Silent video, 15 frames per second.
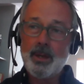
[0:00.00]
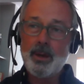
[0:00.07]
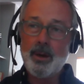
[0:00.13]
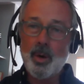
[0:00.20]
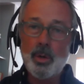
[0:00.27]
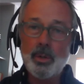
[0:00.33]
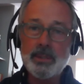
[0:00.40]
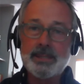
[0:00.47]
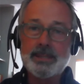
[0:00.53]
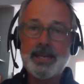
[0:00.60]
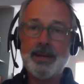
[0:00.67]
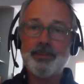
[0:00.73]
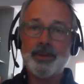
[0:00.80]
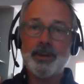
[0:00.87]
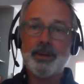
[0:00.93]
All
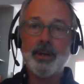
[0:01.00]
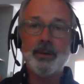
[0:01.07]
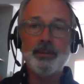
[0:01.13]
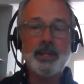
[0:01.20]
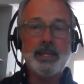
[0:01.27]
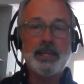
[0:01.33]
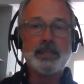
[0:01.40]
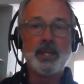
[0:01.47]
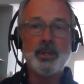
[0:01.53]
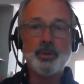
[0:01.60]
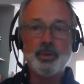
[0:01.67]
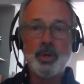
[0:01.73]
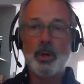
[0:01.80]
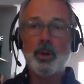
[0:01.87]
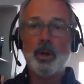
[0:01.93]
7 of these
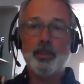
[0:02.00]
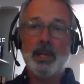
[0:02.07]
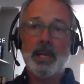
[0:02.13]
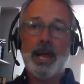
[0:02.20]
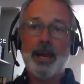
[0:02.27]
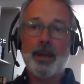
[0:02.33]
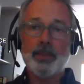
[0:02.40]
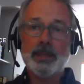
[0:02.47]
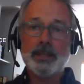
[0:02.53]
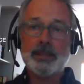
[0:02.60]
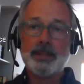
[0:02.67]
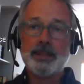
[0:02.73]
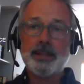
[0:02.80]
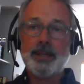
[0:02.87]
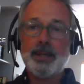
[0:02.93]
controllable
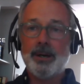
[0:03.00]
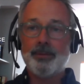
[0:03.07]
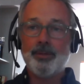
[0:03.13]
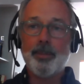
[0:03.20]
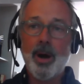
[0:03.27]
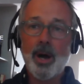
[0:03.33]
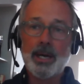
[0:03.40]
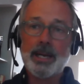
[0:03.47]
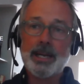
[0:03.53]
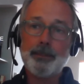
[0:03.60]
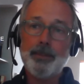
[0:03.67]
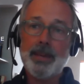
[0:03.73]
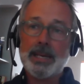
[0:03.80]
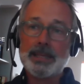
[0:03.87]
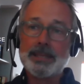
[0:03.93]
elements of a marketing
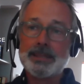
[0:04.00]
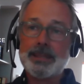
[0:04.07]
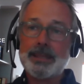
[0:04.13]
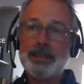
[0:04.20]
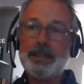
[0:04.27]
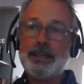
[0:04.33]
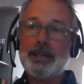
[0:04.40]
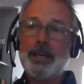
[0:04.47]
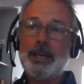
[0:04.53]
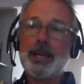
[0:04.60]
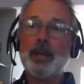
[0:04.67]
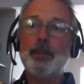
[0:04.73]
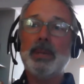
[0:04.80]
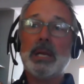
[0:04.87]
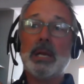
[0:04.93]
mix
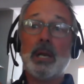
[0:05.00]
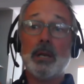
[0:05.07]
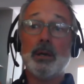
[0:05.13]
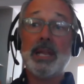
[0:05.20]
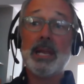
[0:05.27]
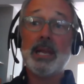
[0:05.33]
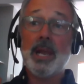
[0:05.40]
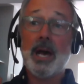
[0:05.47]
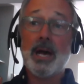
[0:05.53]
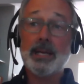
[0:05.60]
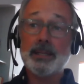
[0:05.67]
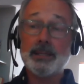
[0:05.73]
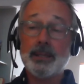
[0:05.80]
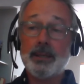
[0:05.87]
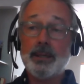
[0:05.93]
can be clearly
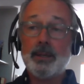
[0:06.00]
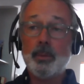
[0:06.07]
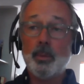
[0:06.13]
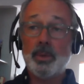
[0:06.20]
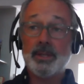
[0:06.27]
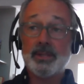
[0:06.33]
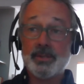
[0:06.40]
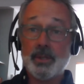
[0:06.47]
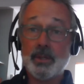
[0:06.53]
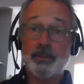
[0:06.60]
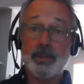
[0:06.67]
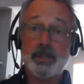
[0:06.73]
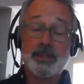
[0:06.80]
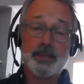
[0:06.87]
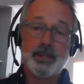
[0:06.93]
aligned with a
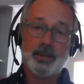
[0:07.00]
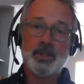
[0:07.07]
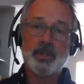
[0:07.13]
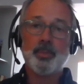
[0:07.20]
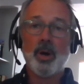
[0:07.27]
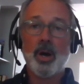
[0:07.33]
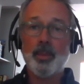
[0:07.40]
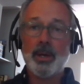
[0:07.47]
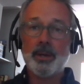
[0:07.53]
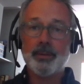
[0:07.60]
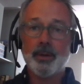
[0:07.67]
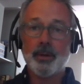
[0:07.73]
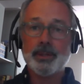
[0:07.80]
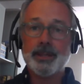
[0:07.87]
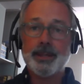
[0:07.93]
service such as primary
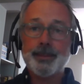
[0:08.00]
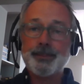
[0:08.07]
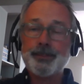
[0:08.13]
authority.